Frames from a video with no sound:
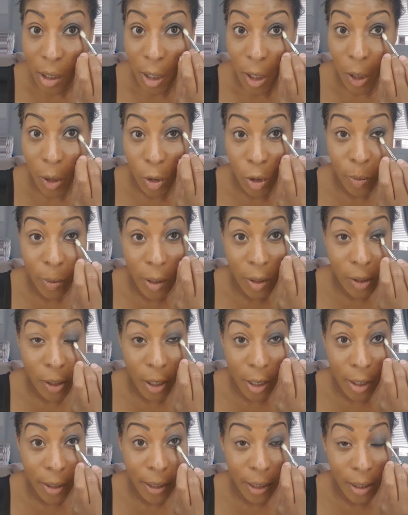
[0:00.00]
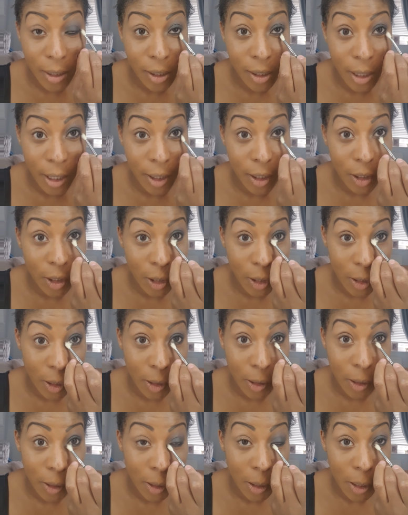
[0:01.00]
And almost like an
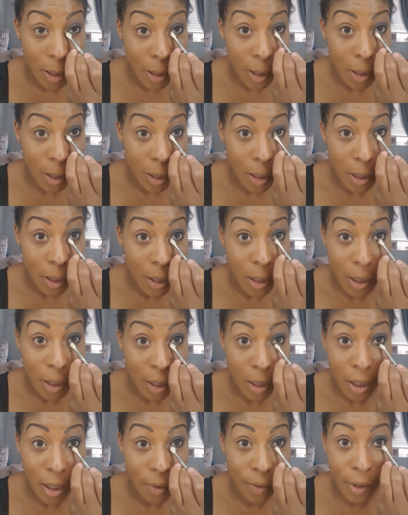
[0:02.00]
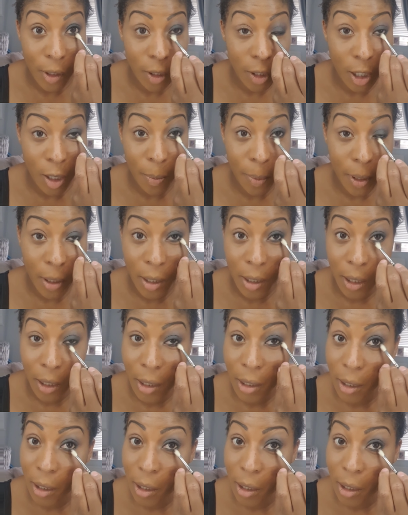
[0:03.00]
extension of the top eye.